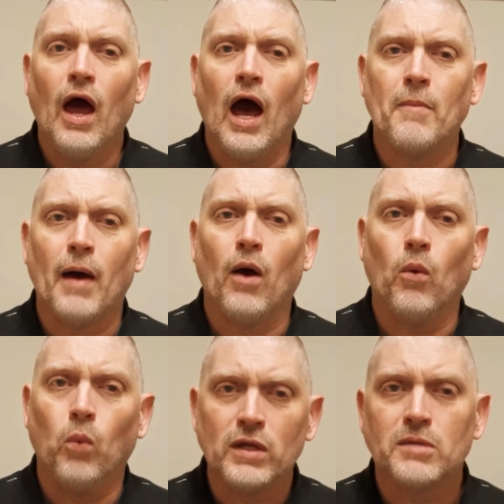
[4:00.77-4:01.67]

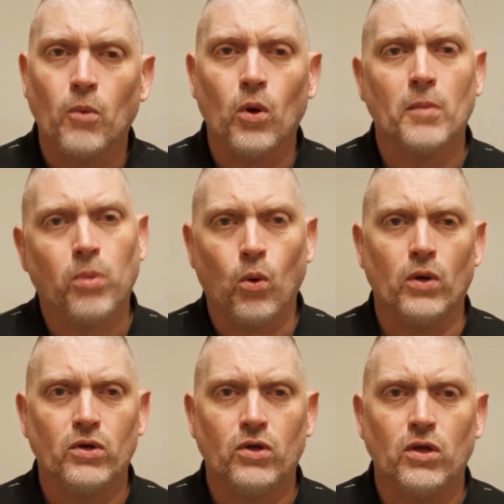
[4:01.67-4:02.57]
about what's more
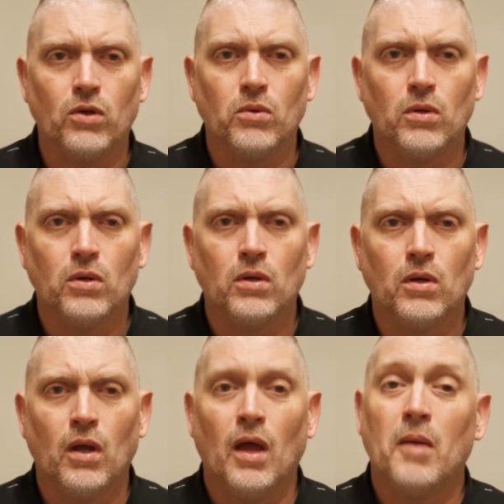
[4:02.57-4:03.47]
important to you.
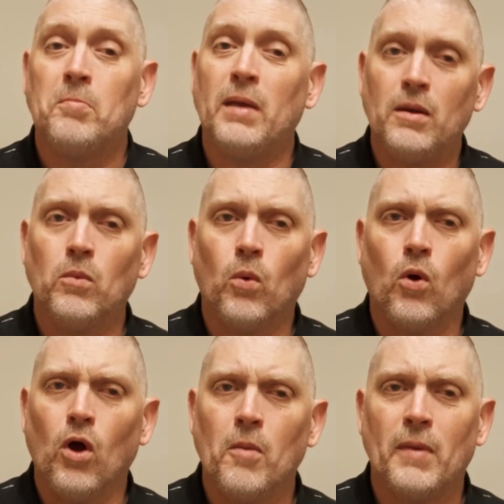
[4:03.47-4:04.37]
Being
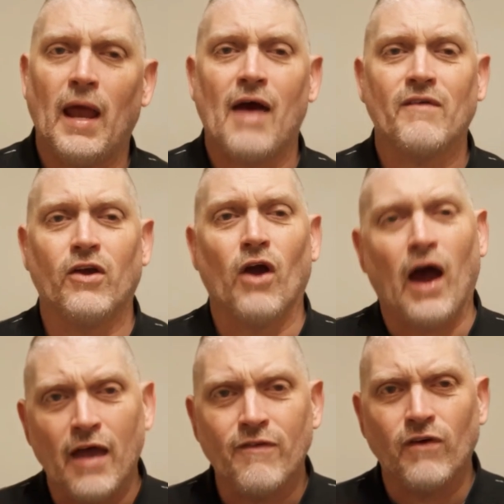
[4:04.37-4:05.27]
warm and having your
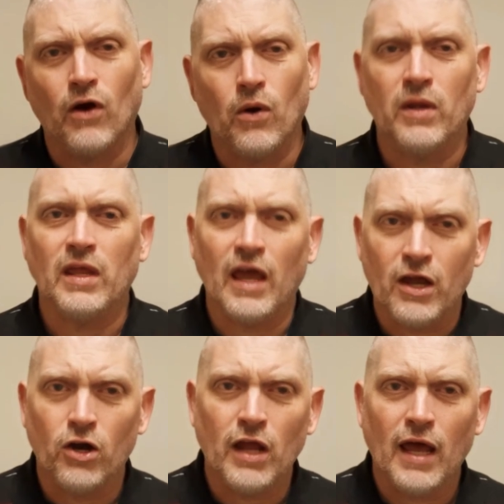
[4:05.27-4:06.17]
iPhone and the
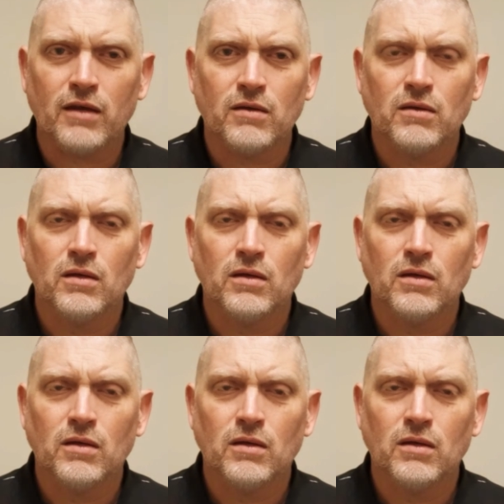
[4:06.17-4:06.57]
internet,